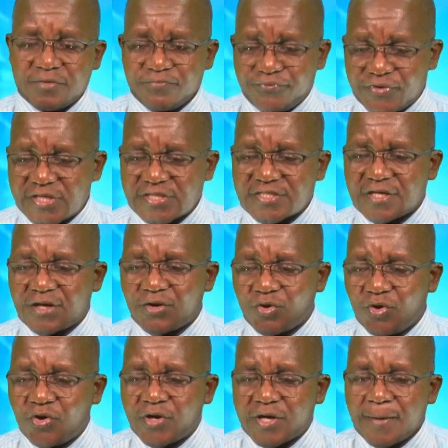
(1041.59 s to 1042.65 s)
Praise the
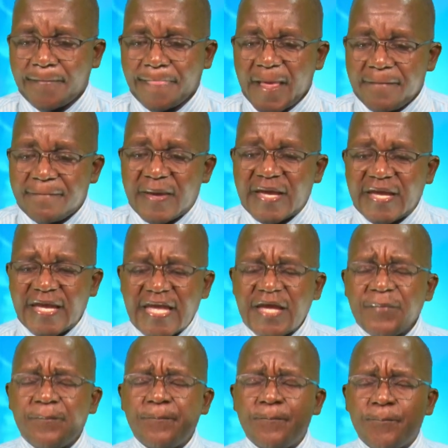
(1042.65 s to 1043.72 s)
Lord. May he
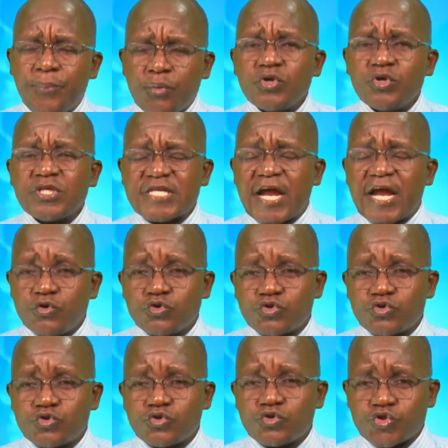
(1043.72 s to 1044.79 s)
put a new
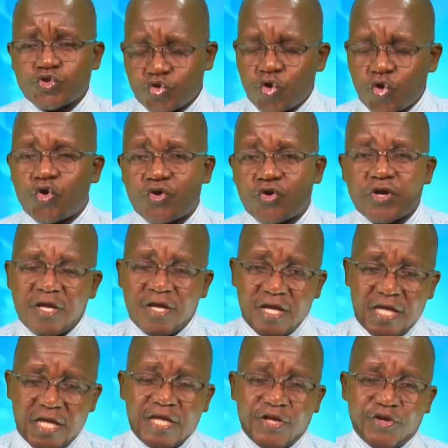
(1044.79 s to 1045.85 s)
song
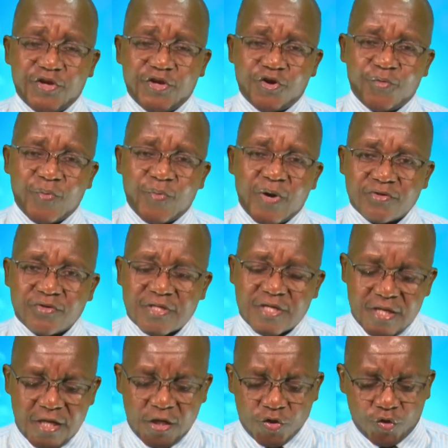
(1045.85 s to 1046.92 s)
in your mouth.
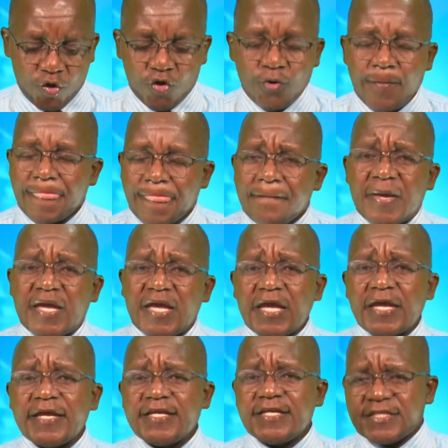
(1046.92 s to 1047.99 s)
You know, may
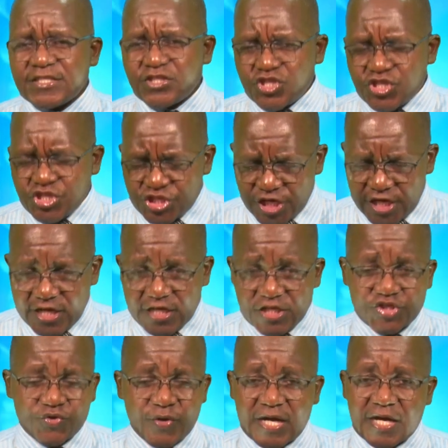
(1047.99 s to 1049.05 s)
he
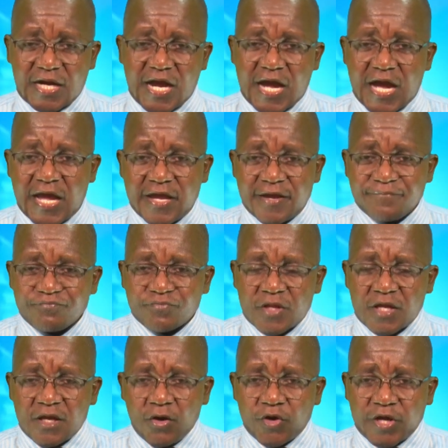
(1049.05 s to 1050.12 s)
change your cry.
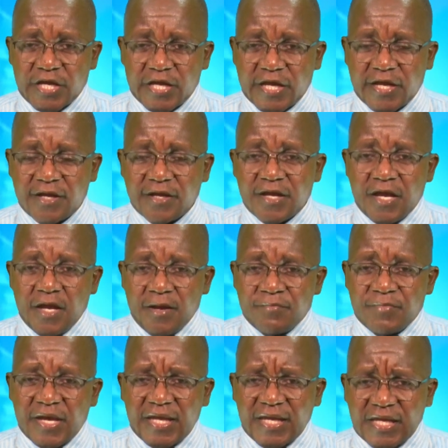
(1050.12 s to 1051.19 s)
Okay?
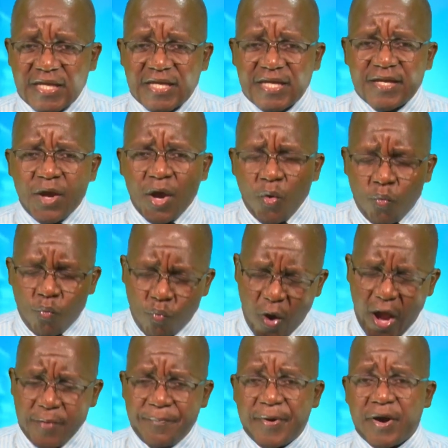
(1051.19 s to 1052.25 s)
May he
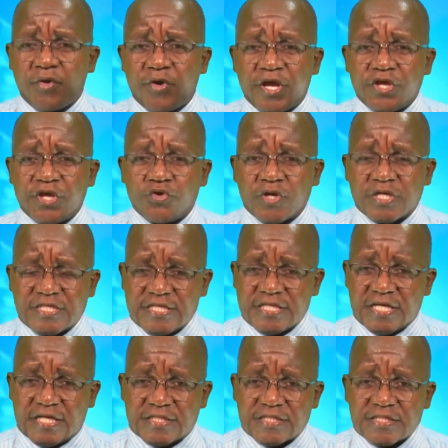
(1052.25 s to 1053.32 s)
wipe away your
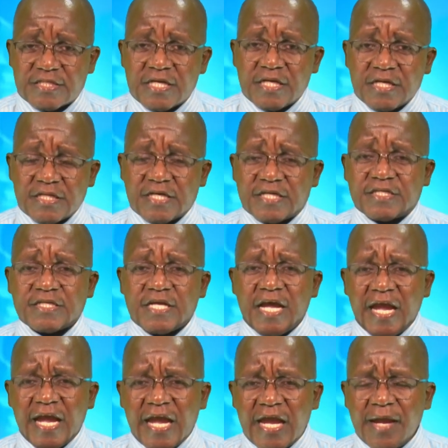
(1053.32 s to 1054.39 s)
tears, that
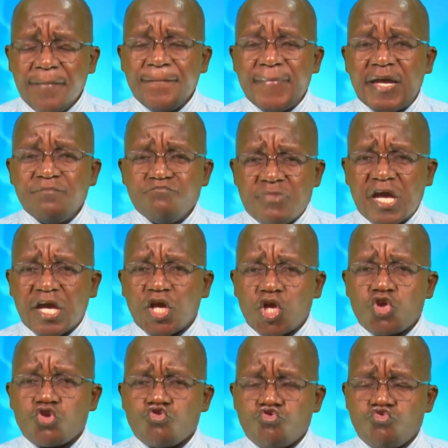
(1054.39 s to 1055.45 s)
he may
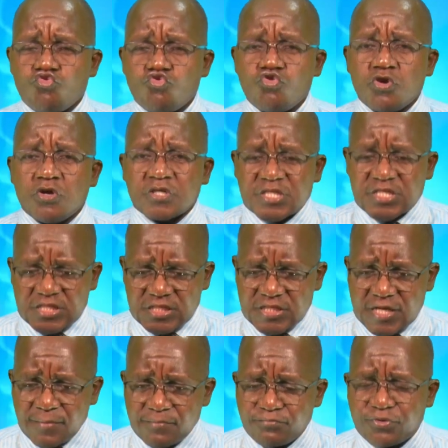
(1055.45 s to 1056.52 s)
make you
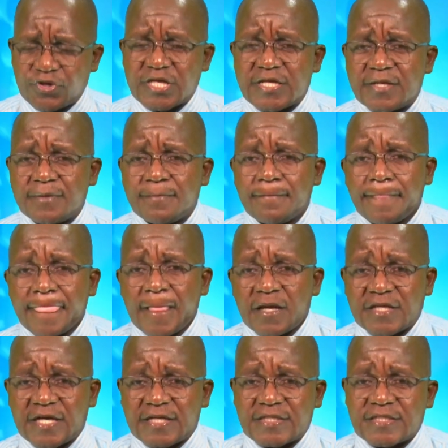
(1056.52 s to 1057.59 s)
somebody
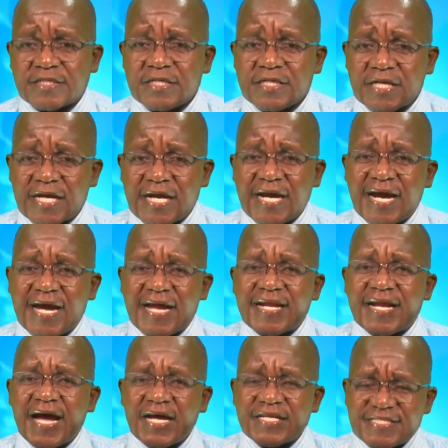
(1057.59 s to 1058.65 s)
that
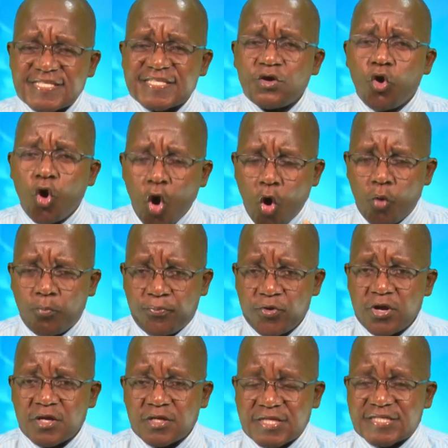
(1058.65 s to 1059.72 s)
can see hope,
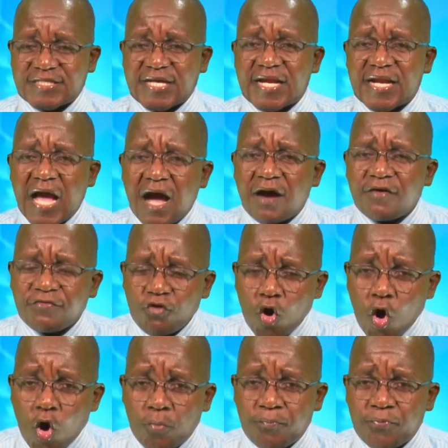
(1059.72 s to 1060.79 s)
that can have
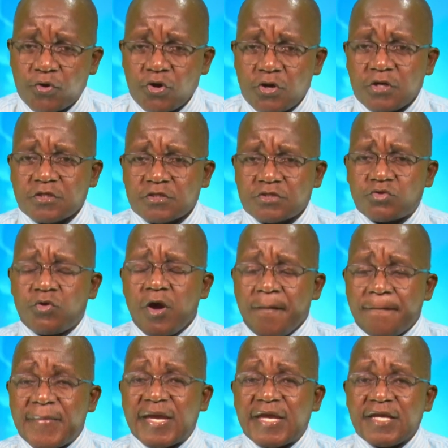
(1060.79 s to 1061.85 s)
hope. So
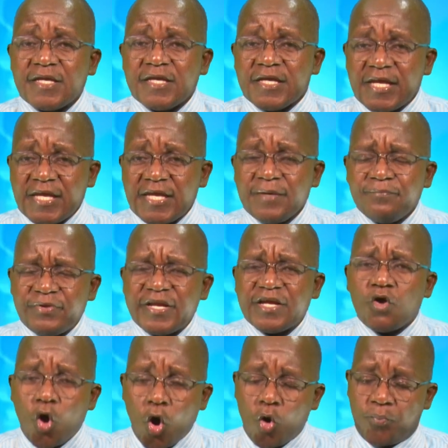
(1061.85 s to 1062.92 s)
may he
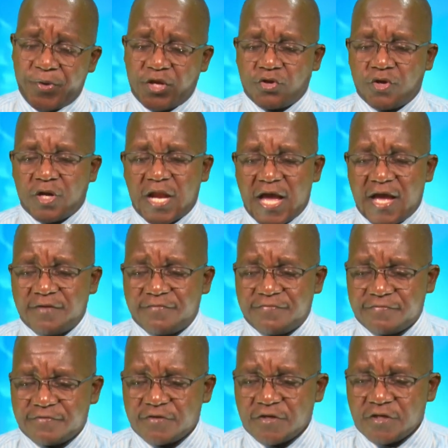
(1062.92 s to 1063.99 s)
bring hope in your
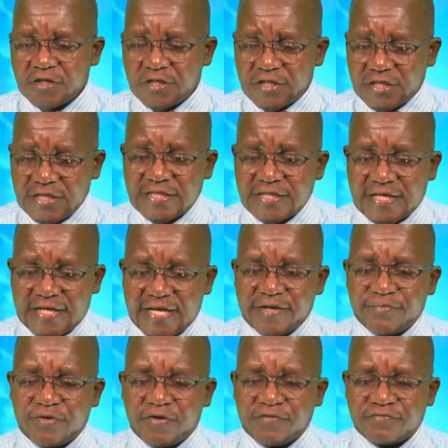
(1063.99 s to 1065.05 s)
life in the
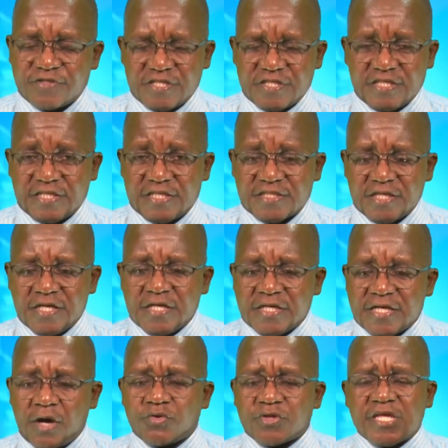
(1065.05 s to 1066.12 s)
name of Jesus.
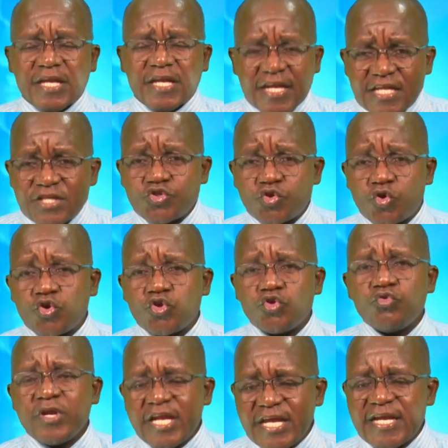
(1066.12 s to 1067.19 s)
Now, the reason
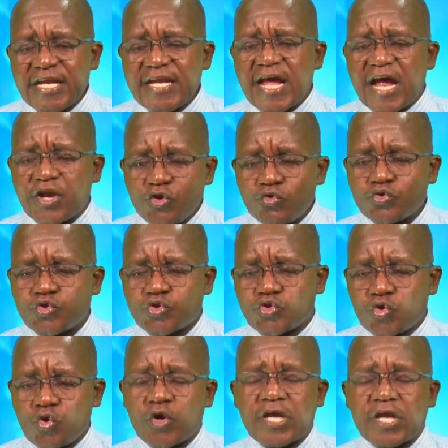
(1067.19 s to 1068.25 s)
you need a new
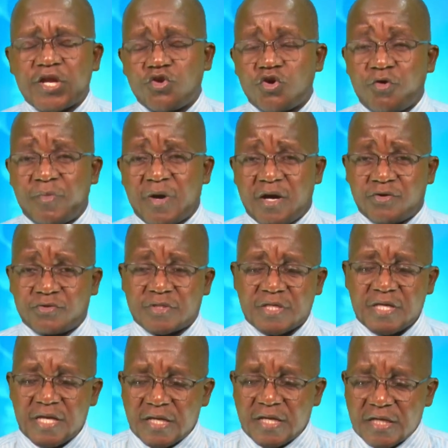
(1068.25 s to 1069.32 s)
song in your mouth
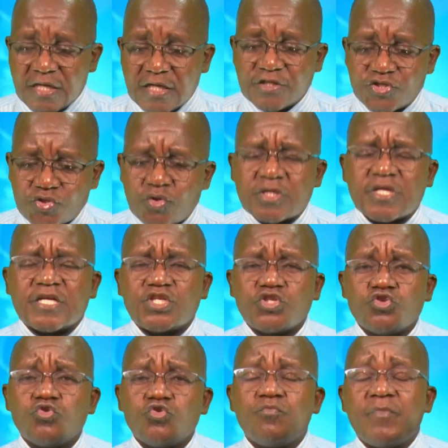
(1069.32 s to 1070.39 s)
is so that
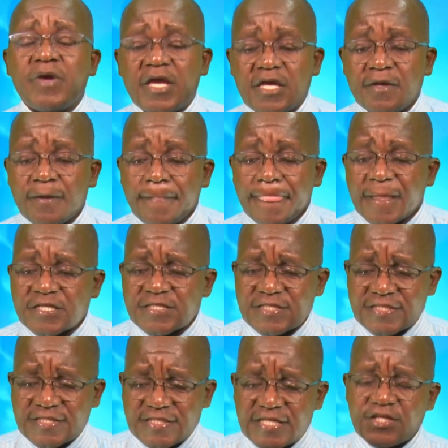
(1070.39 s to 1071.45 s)
you may
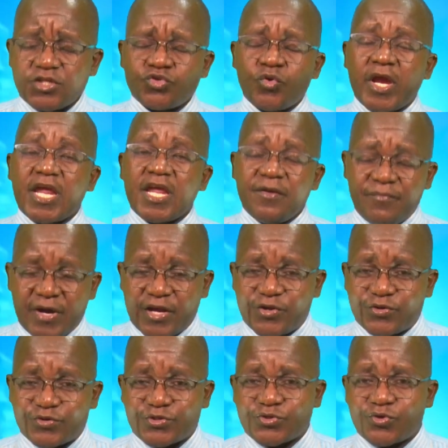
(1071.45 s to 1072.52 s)
sing to him a
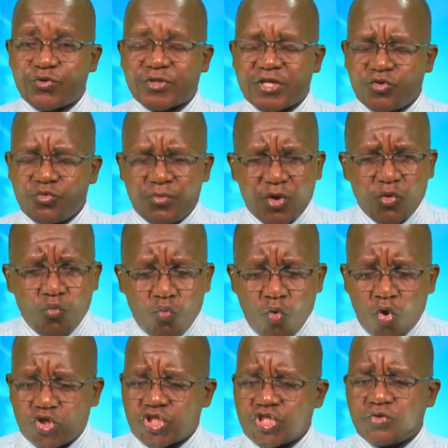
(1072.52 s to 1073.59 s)
new song, that you may
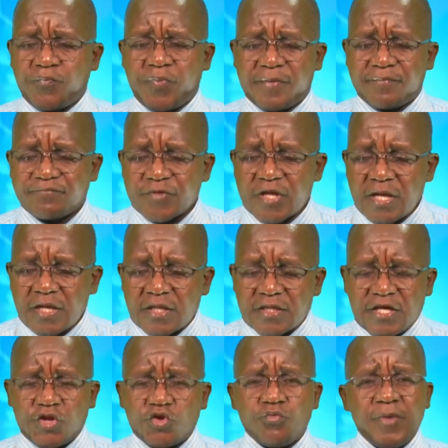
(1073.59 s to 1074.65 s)
worship him,
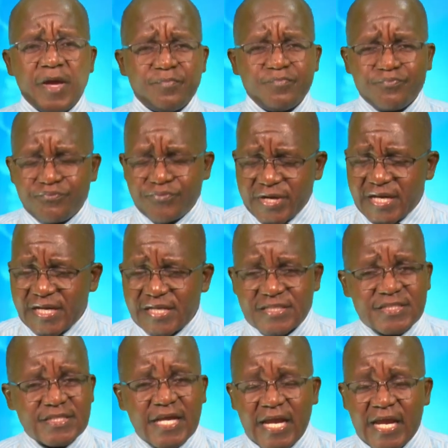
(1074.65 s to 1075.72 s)
that you may
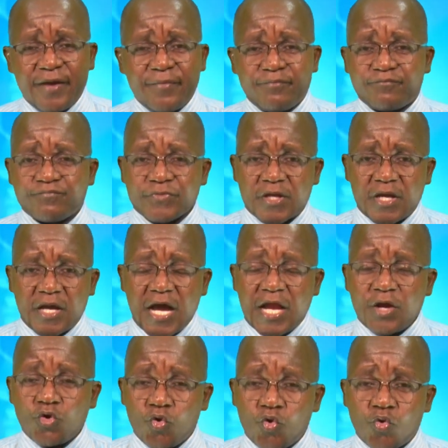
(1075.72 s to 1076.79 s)
praise him.
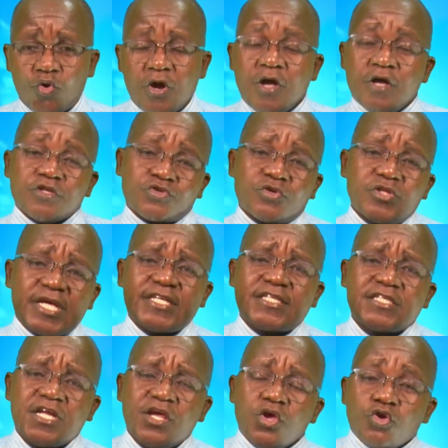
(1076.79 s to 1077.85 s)
Hello. So
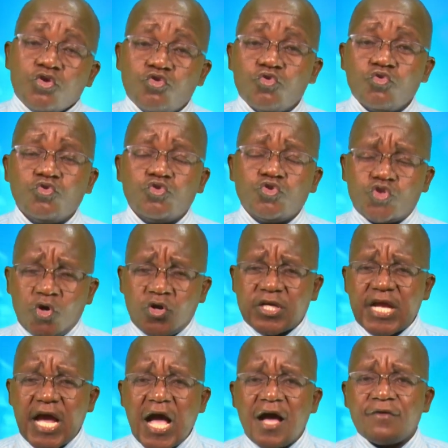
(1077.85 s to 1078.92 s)
that you
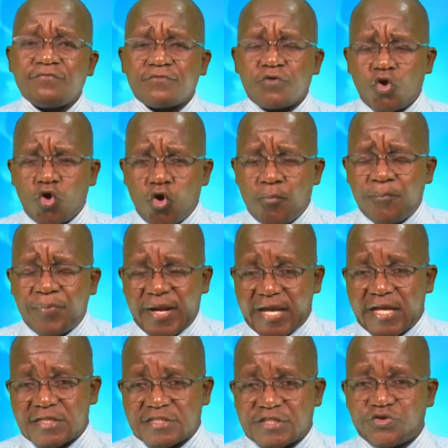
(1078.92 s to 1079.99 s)
don't have
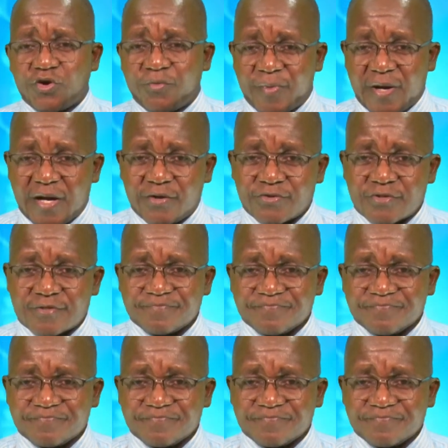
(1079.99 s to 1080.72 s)
complaints in your mouth.